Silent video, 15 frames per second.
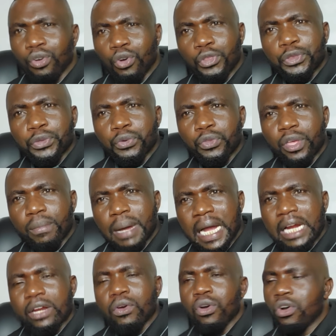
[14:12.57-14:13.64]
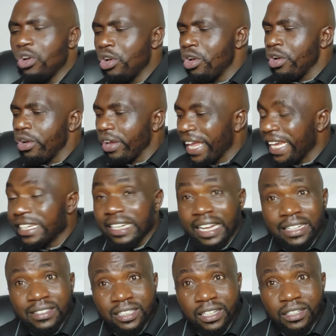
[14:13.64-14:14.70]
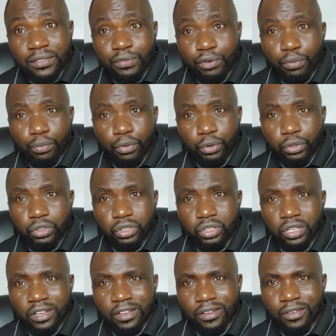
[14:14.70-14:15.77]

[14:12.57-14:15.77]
go through the back door, get answers from those